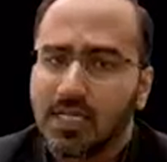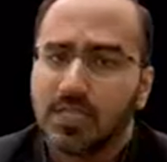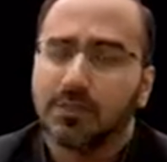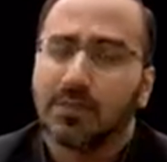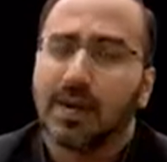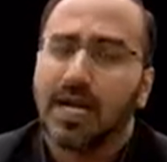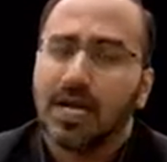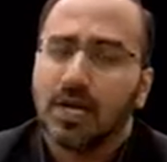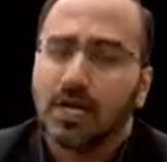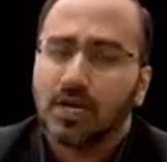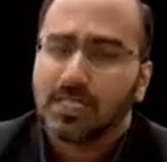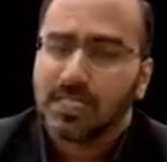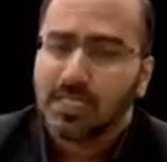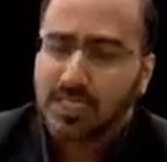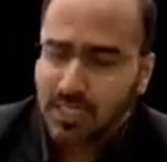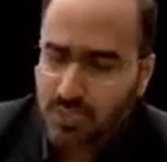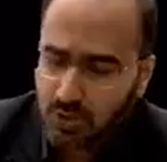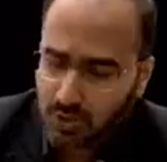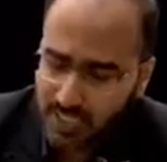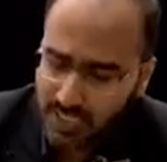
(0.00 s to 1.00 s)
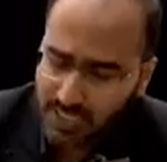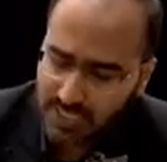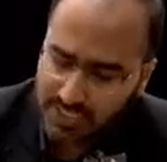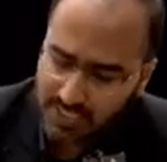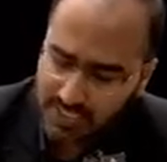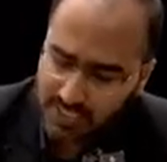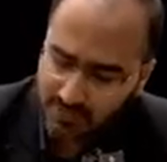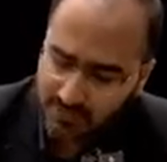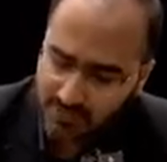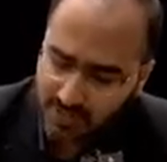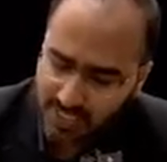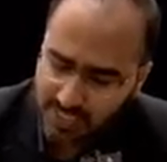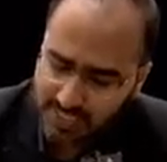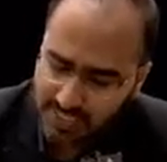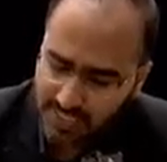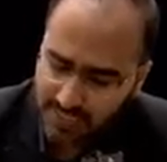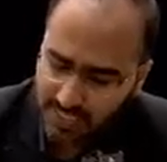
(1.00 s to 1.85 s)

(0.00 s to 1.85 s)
inspired oxygen you can achieve, guys?